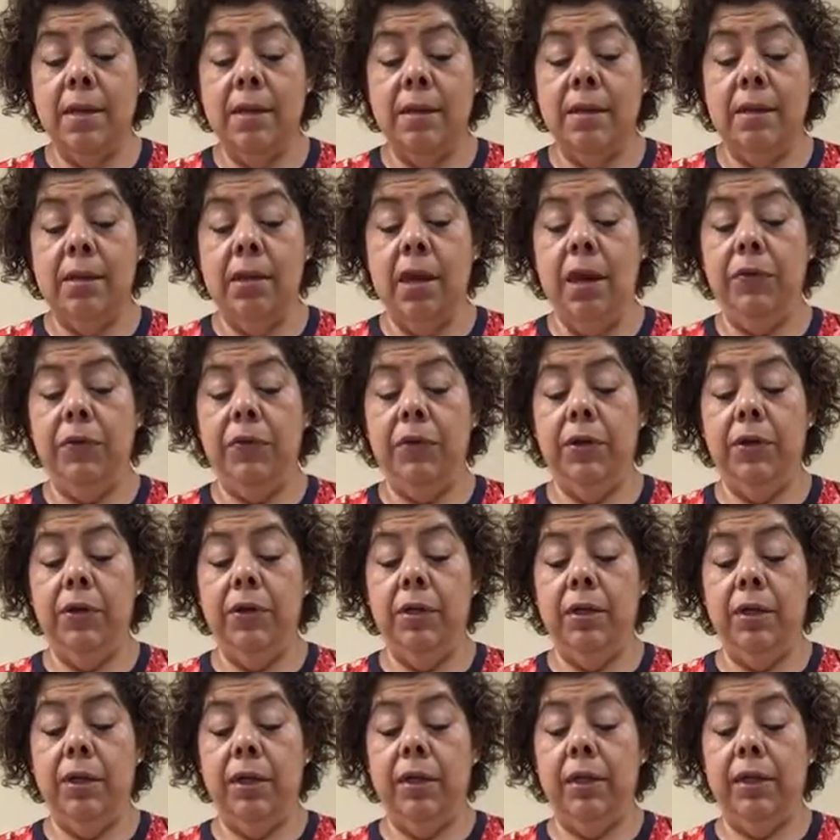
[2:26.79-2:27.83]
The
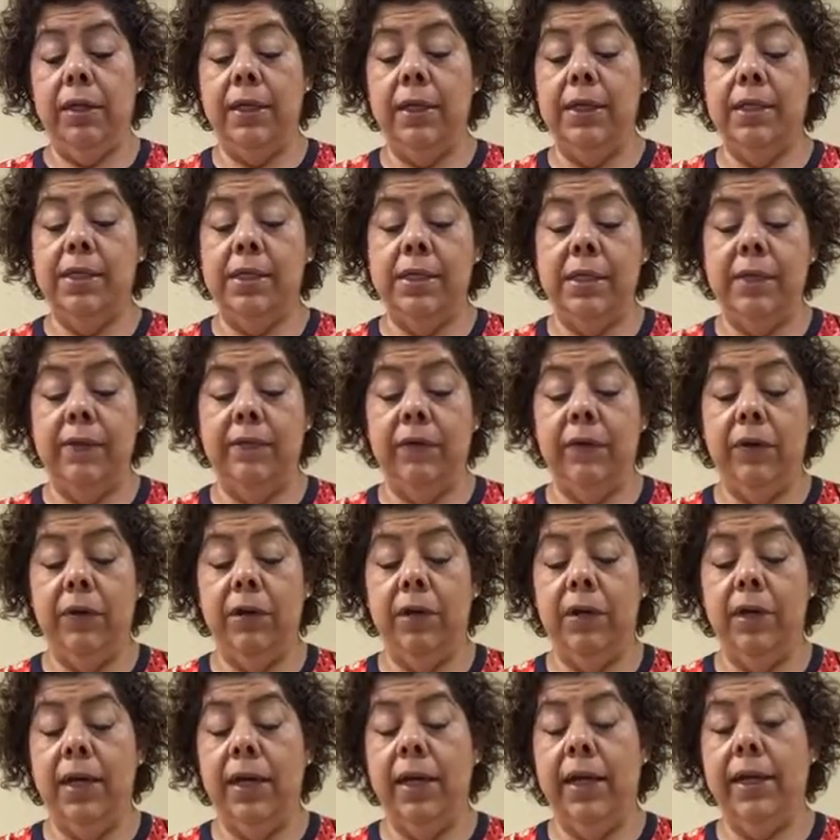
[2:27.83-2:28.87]
author, Colleen
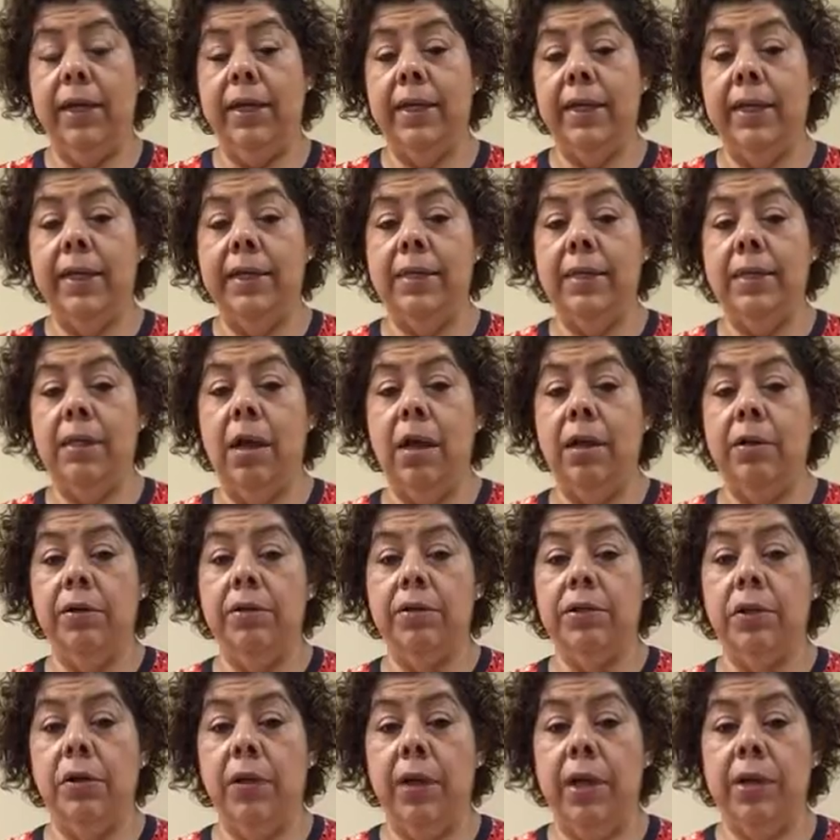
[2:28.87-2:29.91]
Deaver, is an
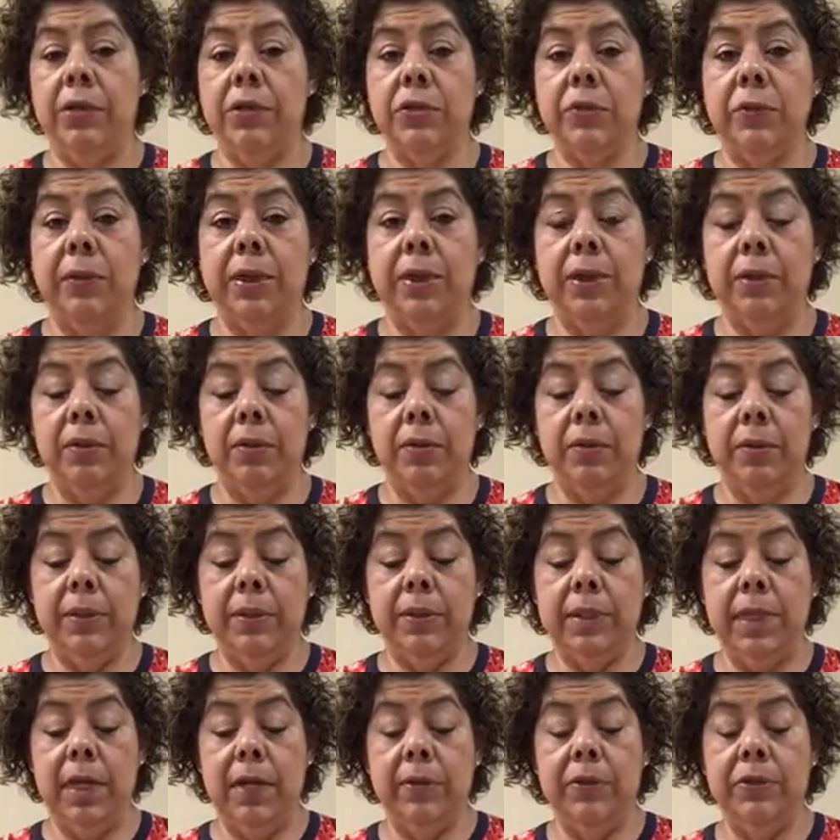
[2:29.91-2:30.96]
honors graduate who
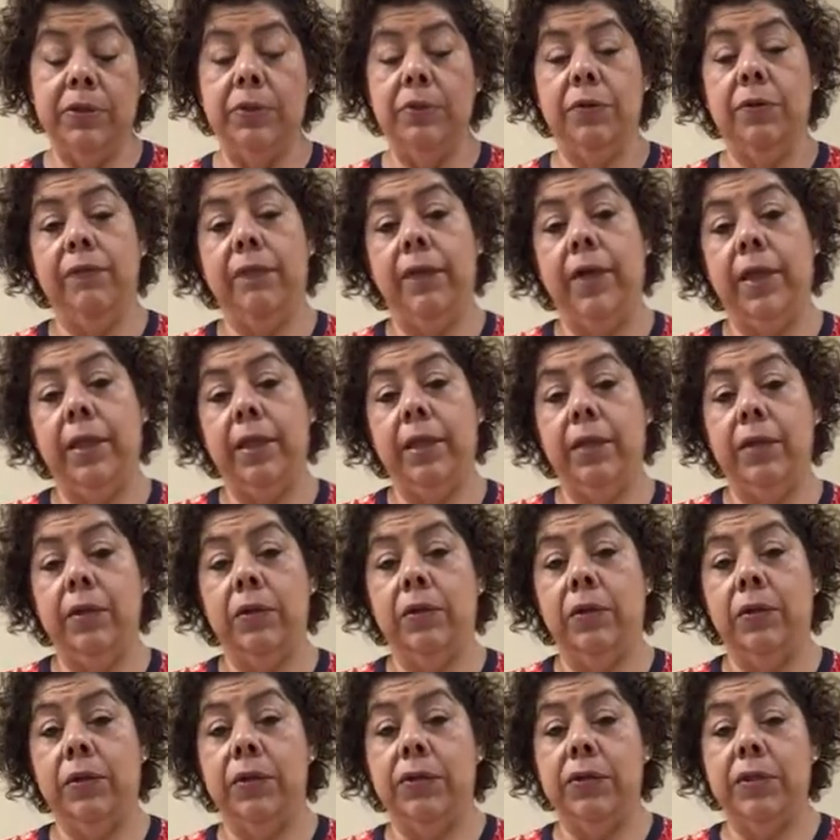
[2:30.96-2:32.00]
is now a certified
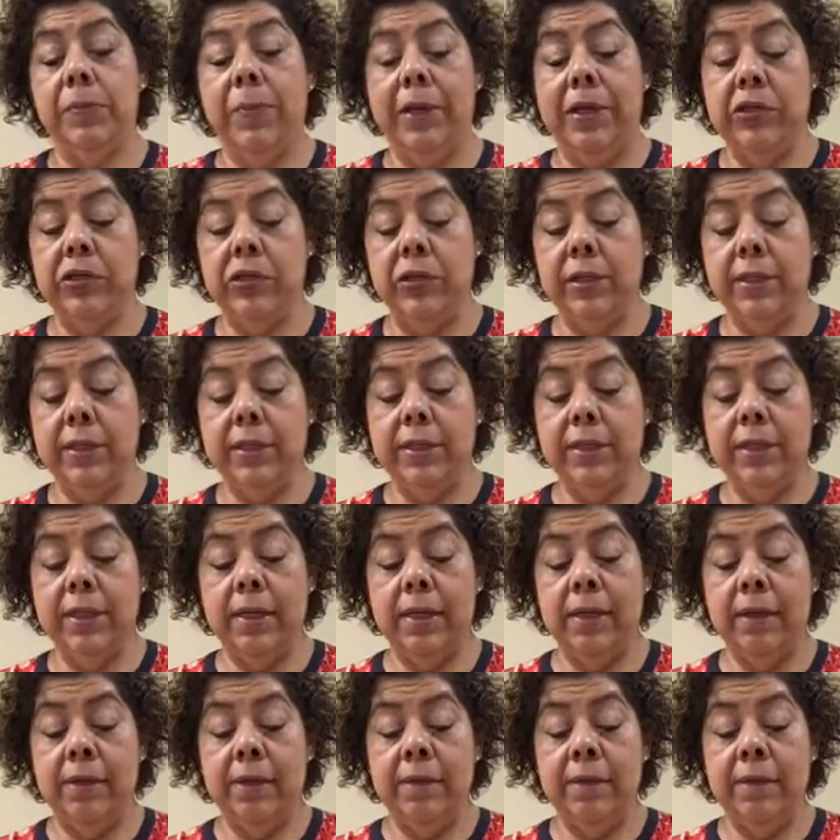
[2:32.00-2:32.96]
clinical nurse specialist